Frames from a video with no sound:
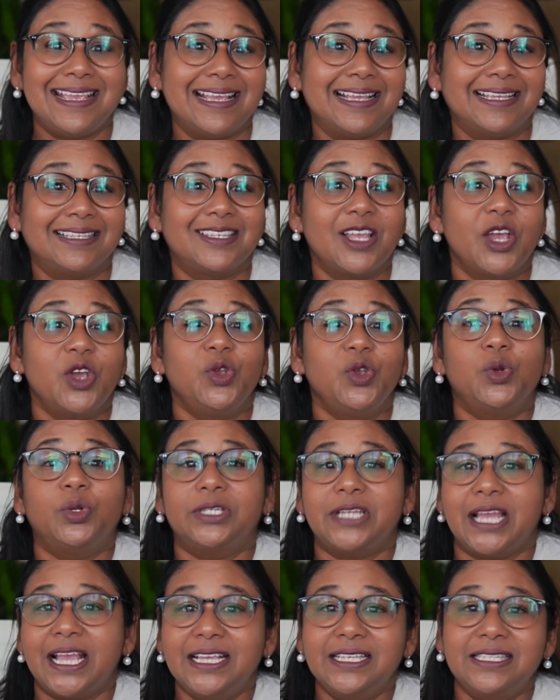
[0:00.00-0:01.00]
years,
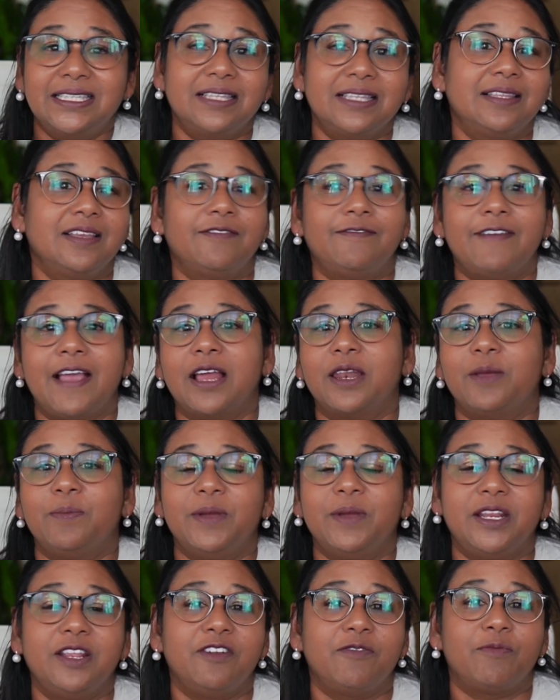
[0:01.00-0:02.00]
your taste in the
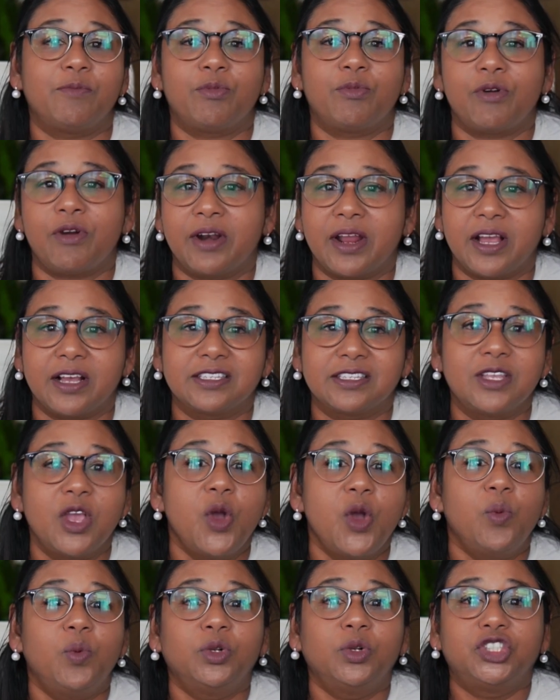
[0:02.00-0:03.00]
availability of products
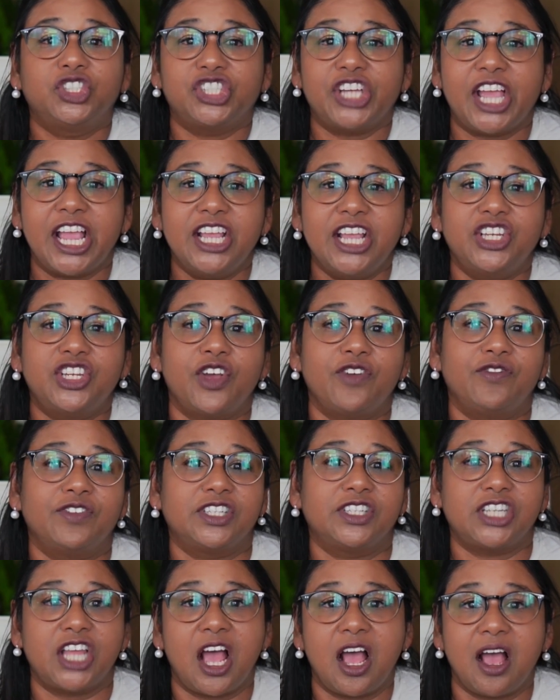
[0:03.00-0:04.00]
will change
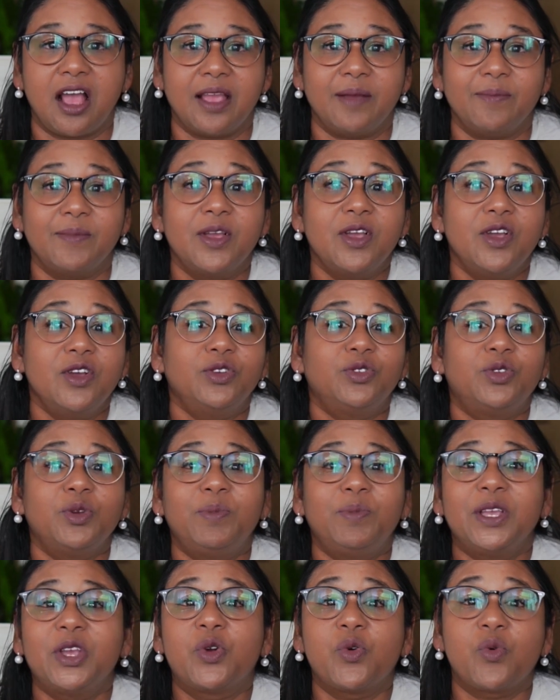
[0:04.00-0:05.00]
over time.
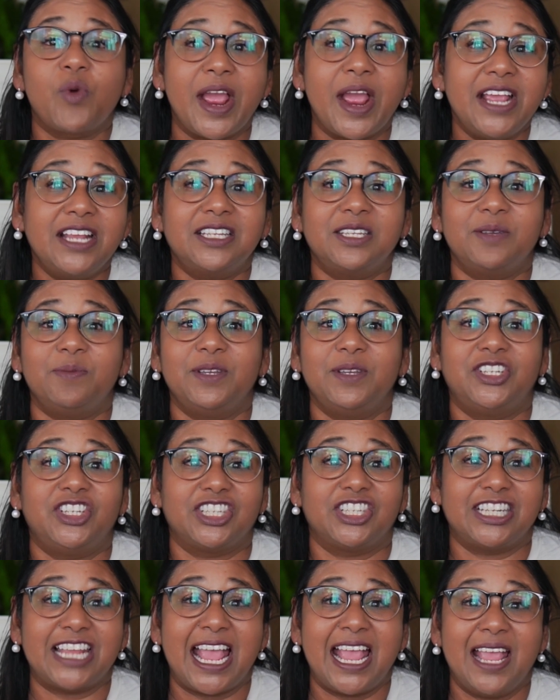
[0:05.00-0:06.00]
So it'd be great to be
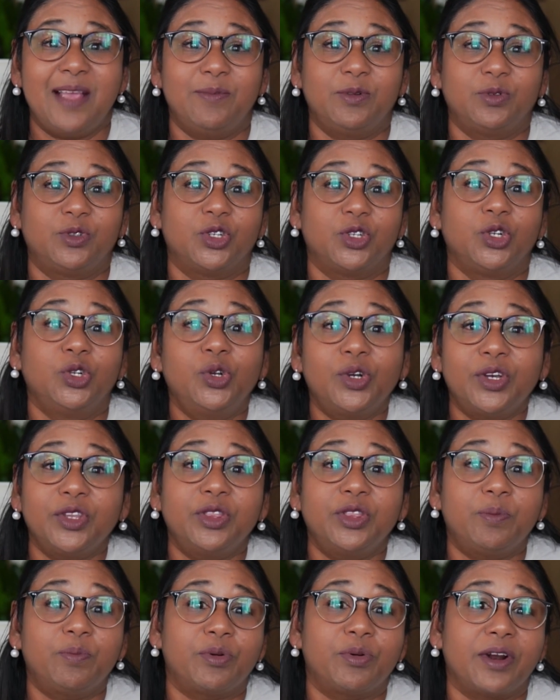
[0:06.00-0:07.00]
just able to look
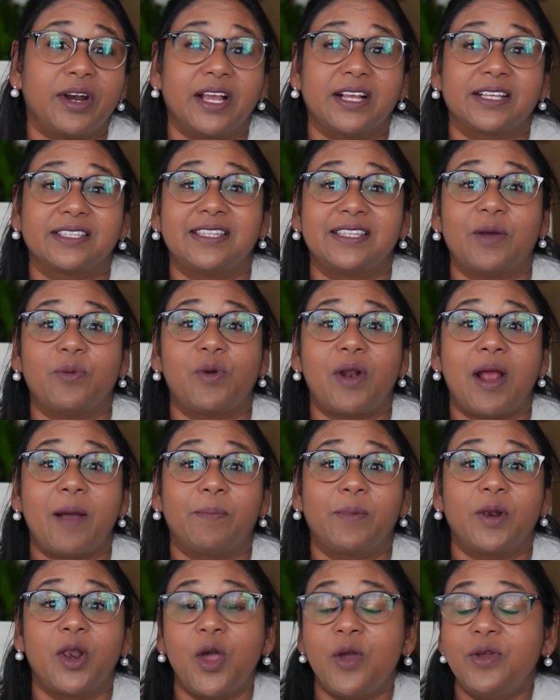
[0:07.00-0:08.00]
at the products that were
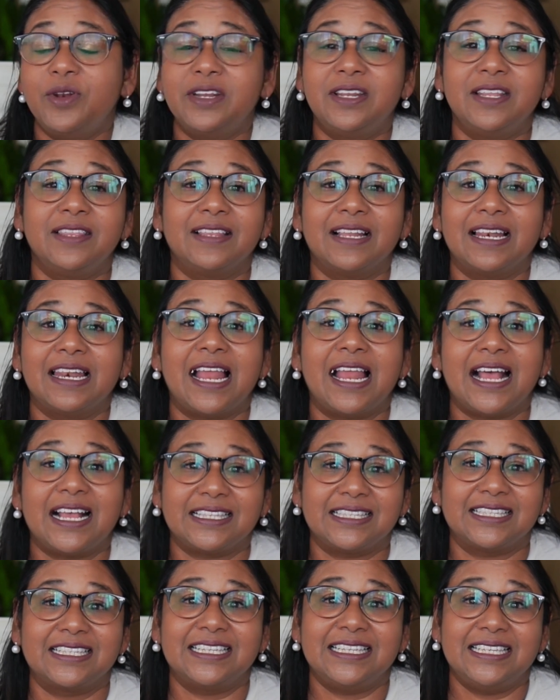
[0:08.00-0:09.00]
uploaded in the
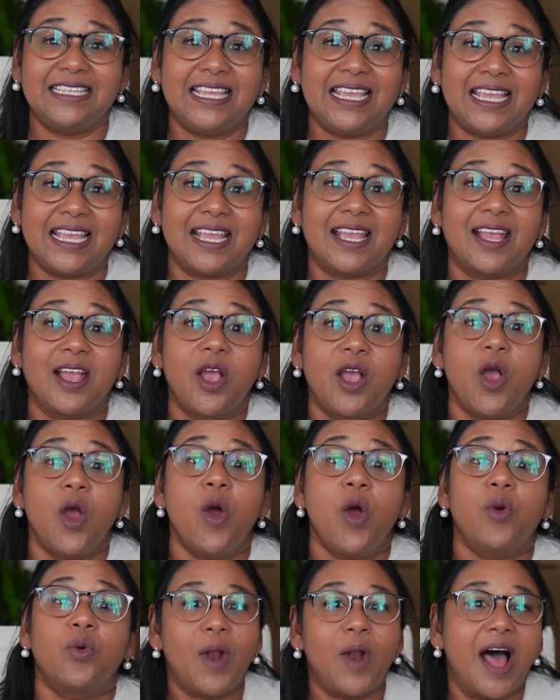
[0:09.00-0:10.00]
last year
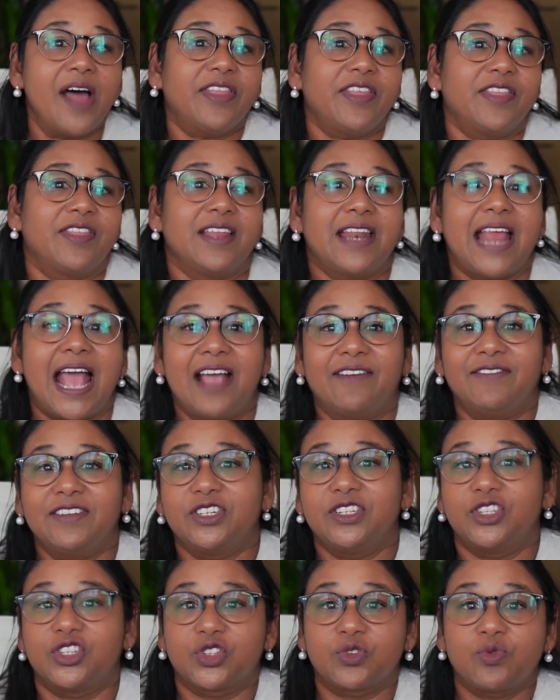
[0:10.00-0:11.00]
rather than
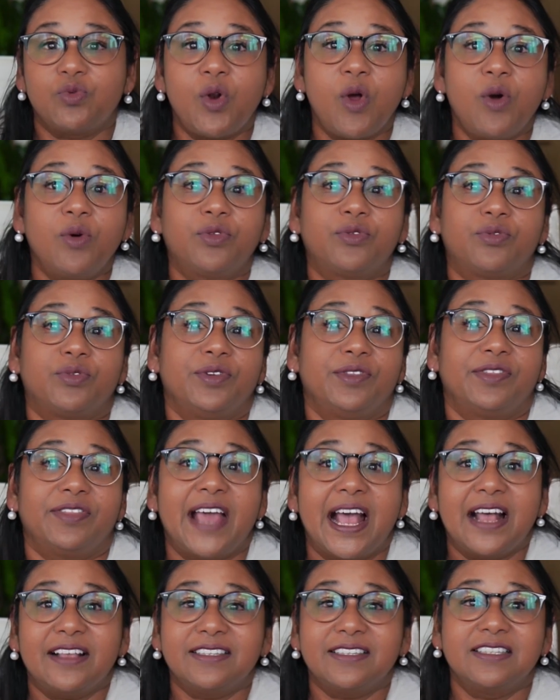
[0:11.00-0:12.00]
having to scroll through
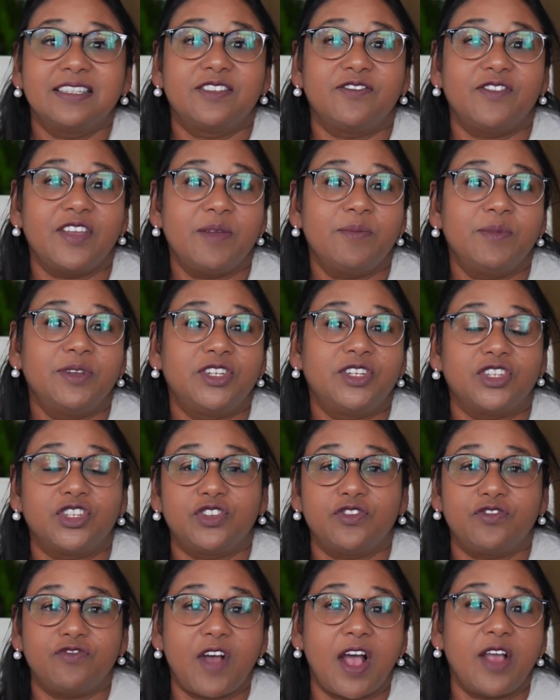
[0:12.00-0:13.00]
thousands of
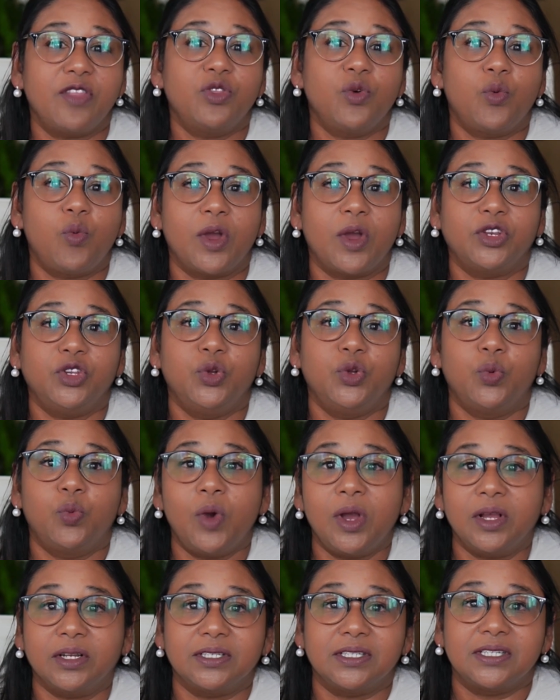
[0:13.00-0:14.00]
images to find the one you
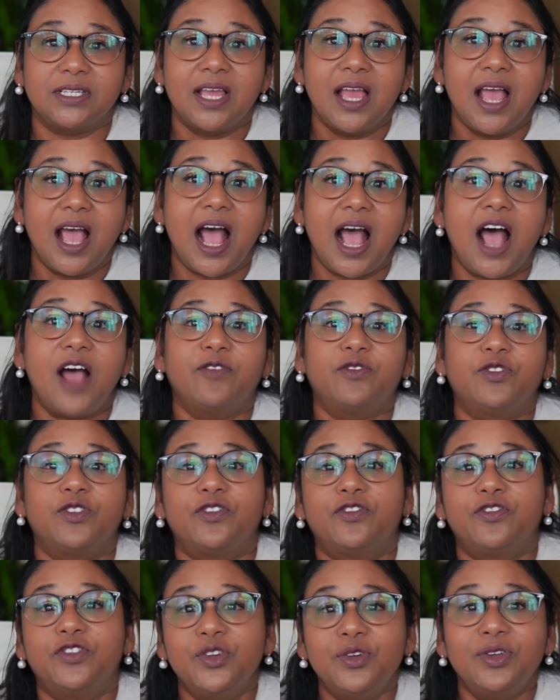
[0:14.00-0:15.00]
want.
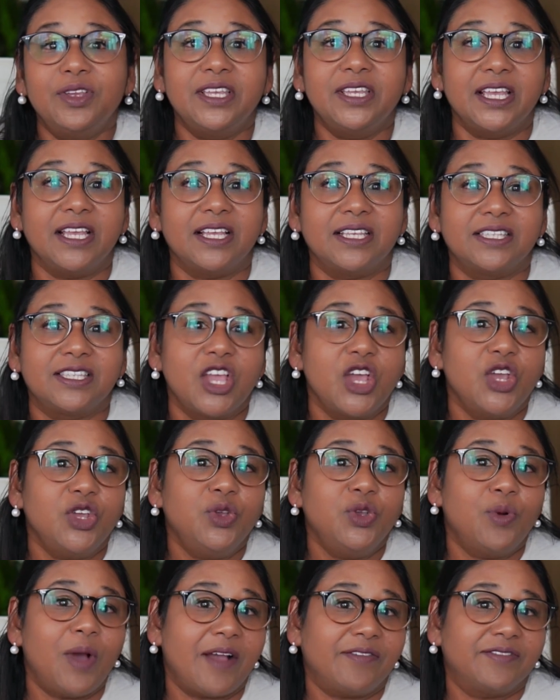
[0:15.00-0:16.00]
After a few years,
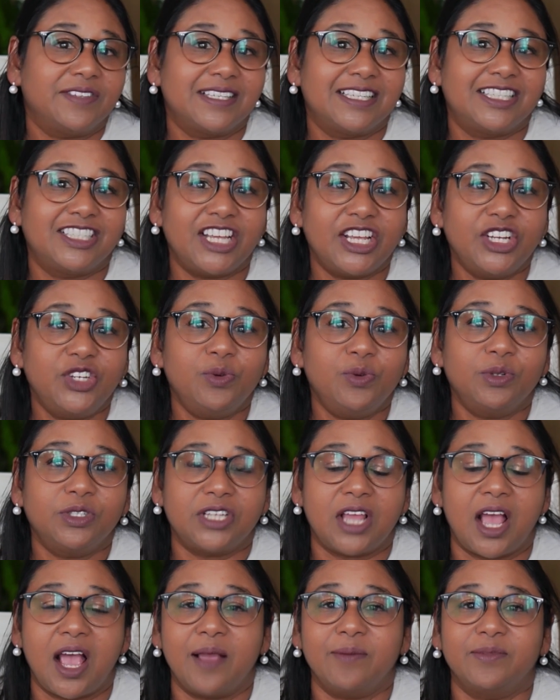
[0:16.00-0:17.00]
you have to schedule
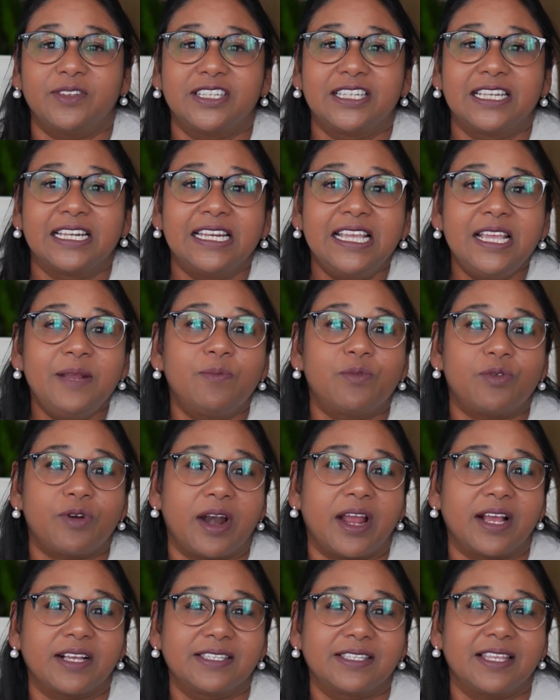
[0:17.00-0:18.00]
time to delete
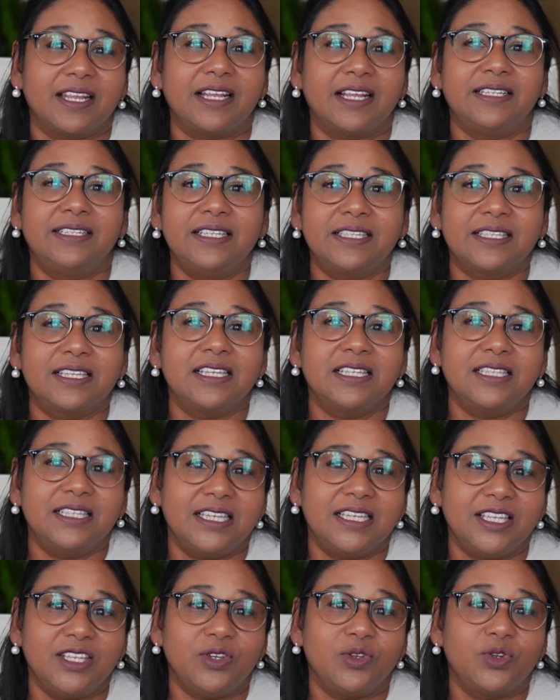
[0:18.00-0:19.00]
products that are
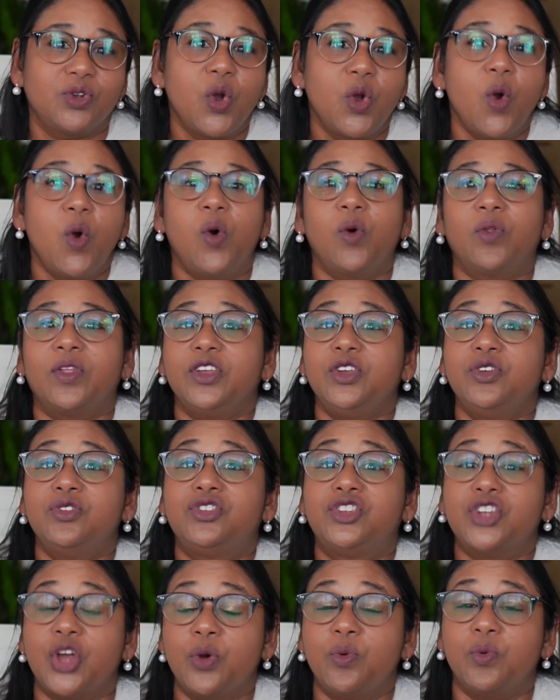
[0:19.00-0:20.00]
discontinued or that
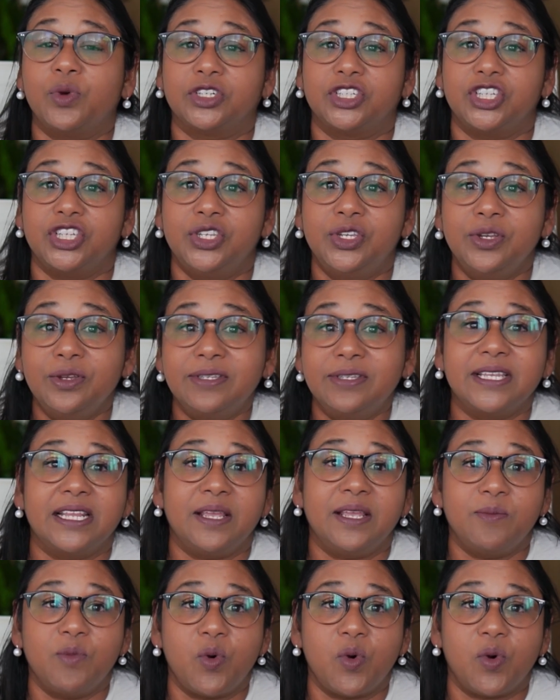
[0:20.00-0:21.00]
you don't want to use
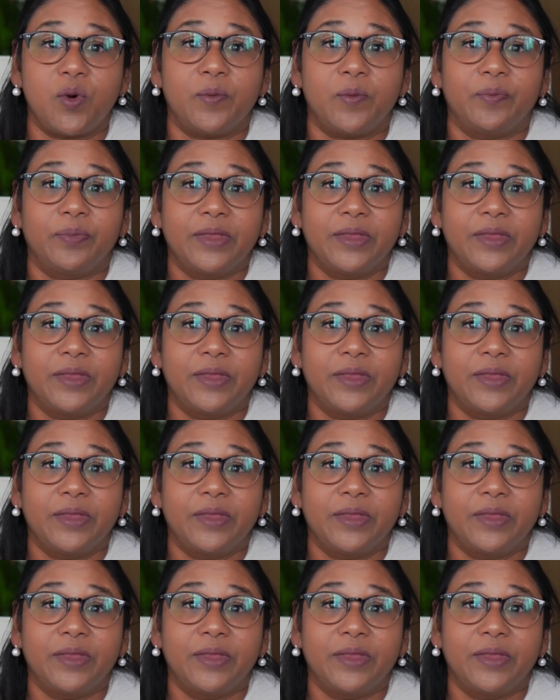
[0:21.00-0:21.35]
anymore.